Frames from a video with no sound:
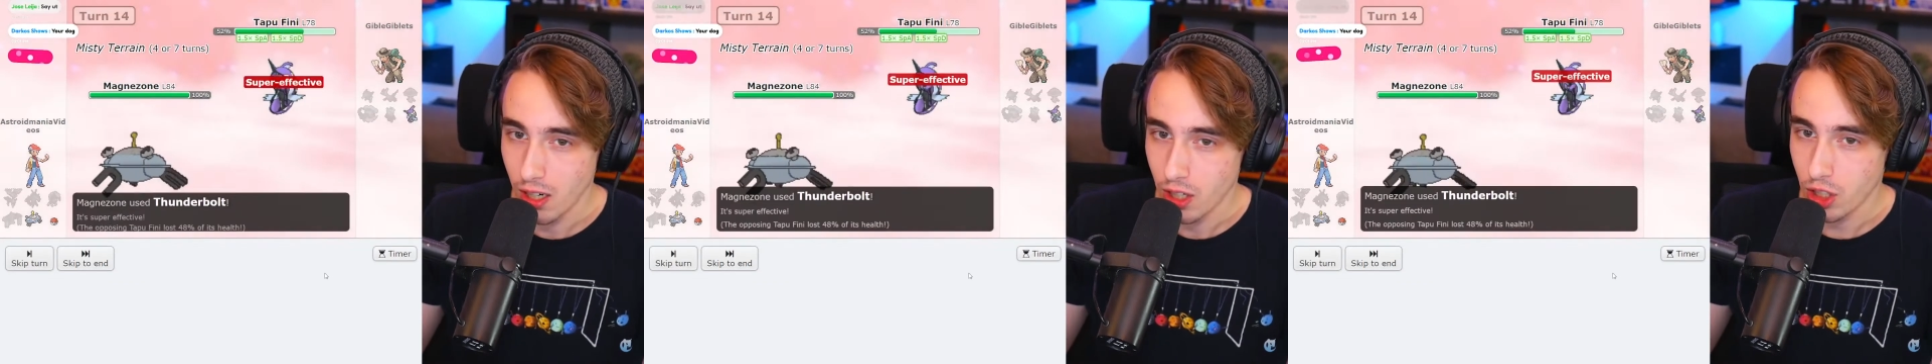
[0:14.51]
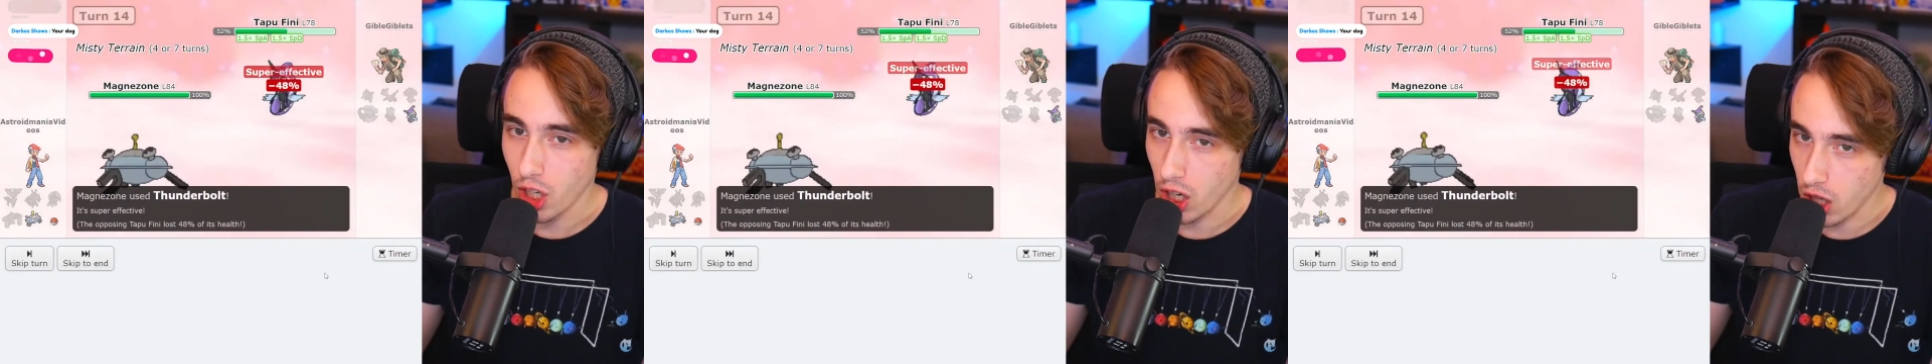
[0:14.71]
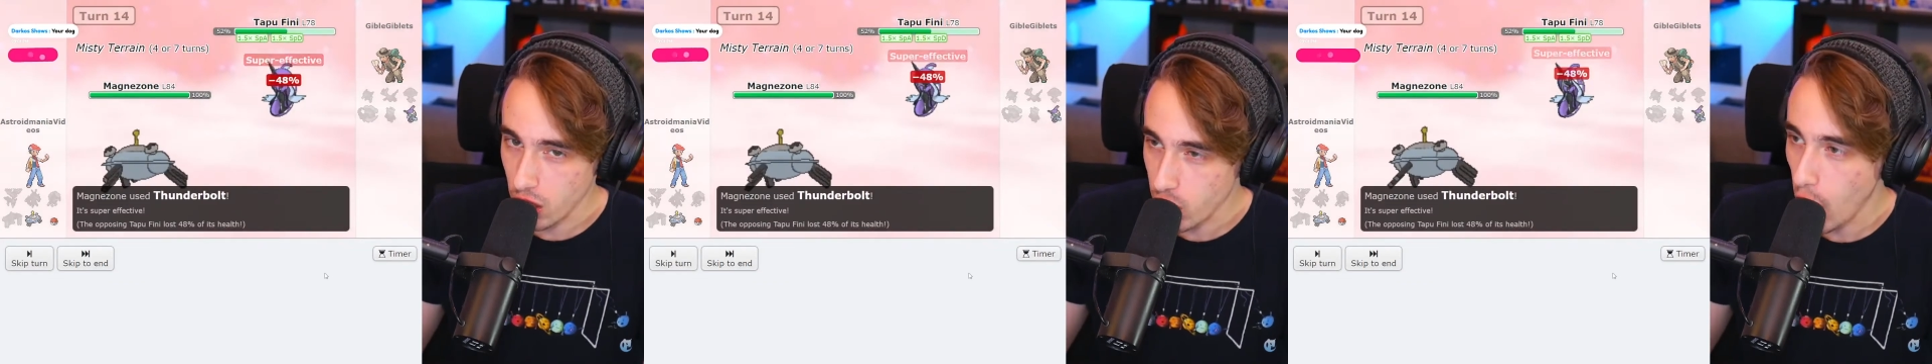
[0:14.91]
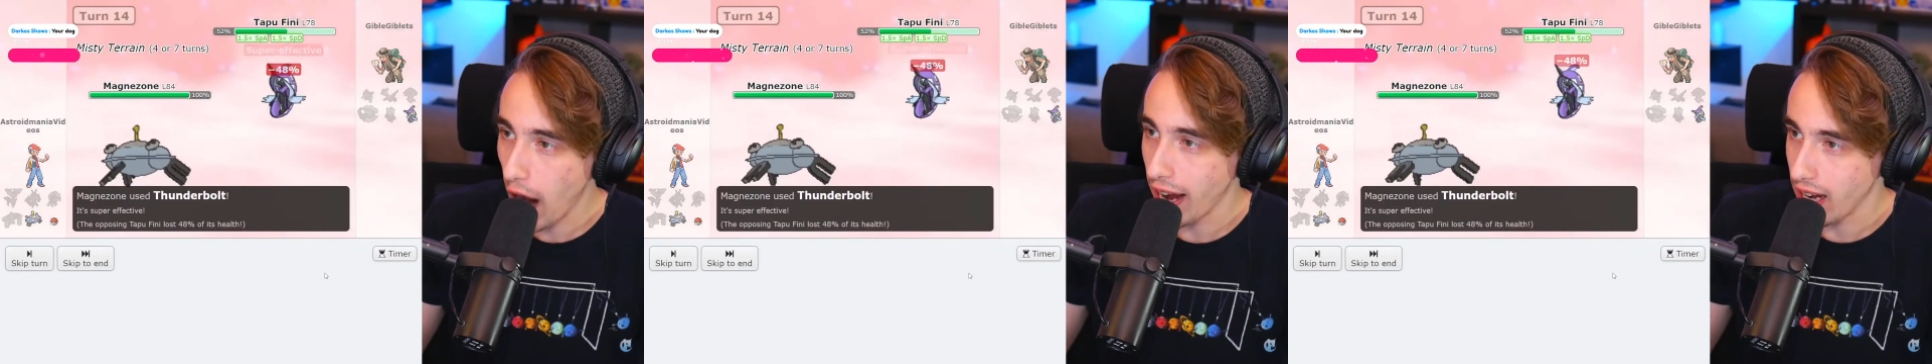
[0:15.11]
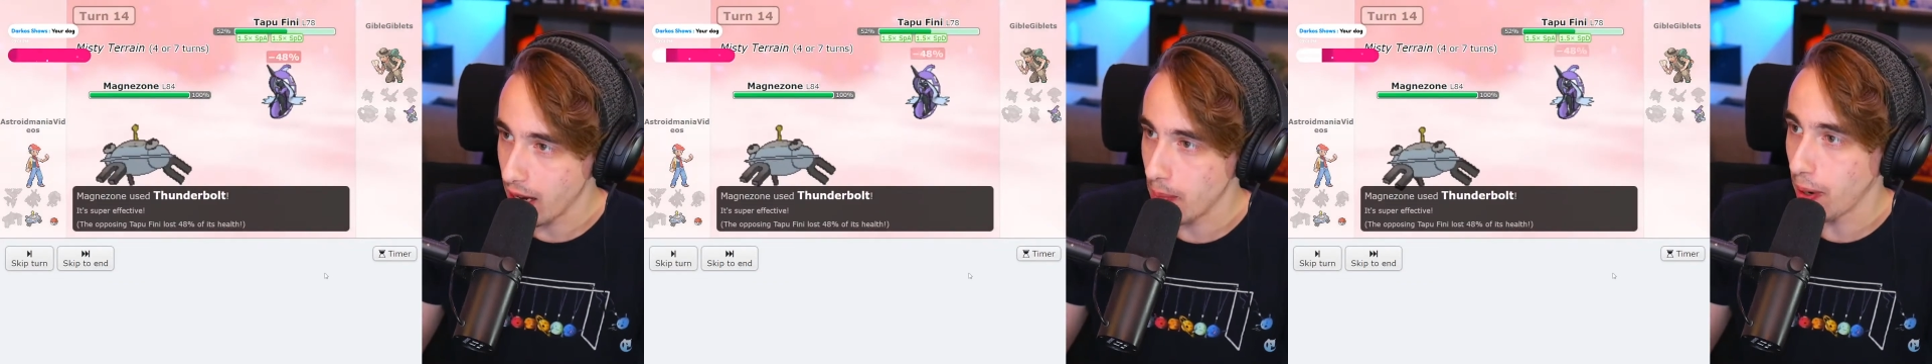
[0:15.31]
to nut
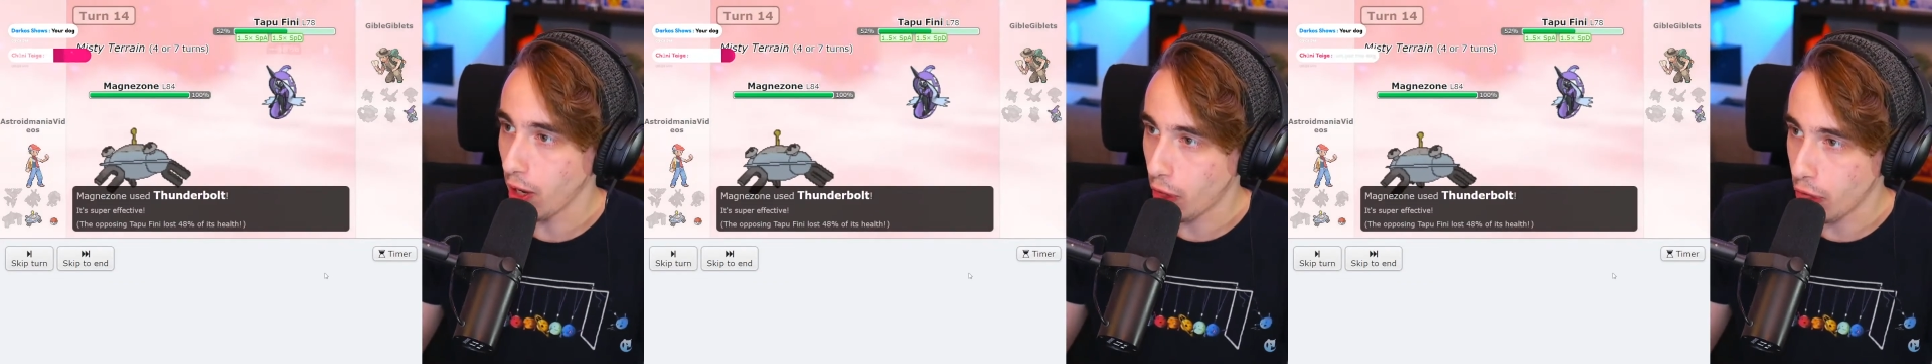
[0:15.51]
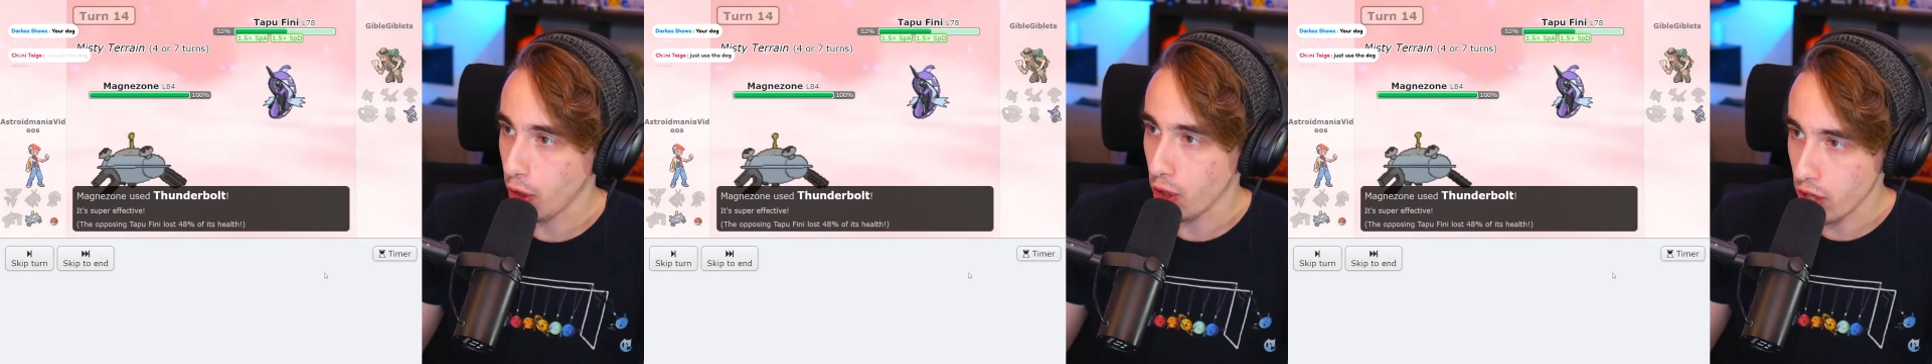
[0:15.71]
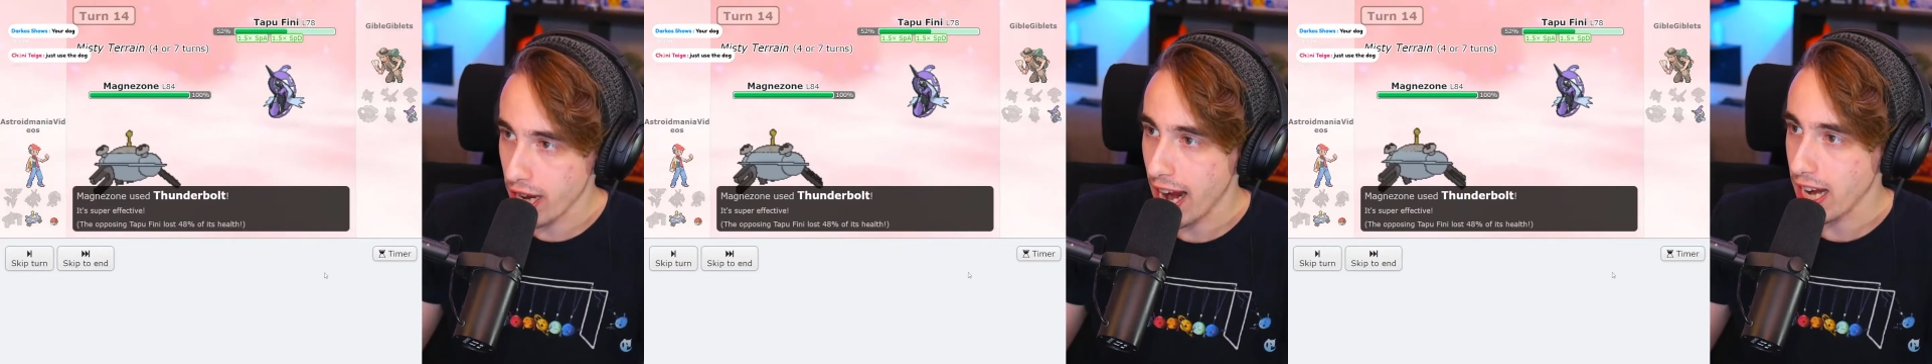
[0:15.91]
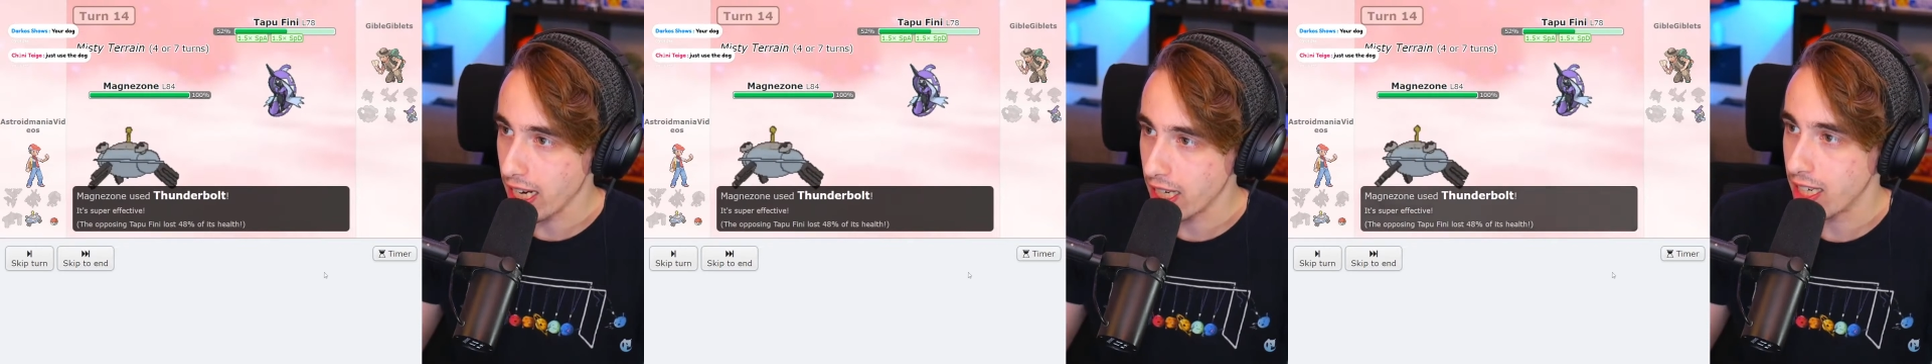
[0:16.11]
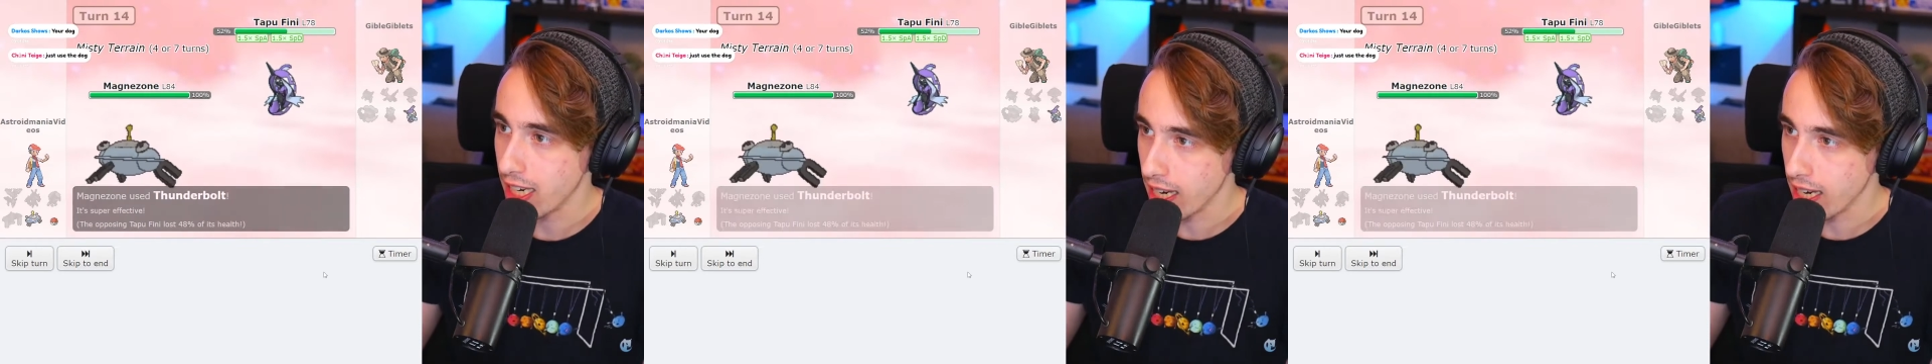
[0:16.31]
in my 3080 Ti.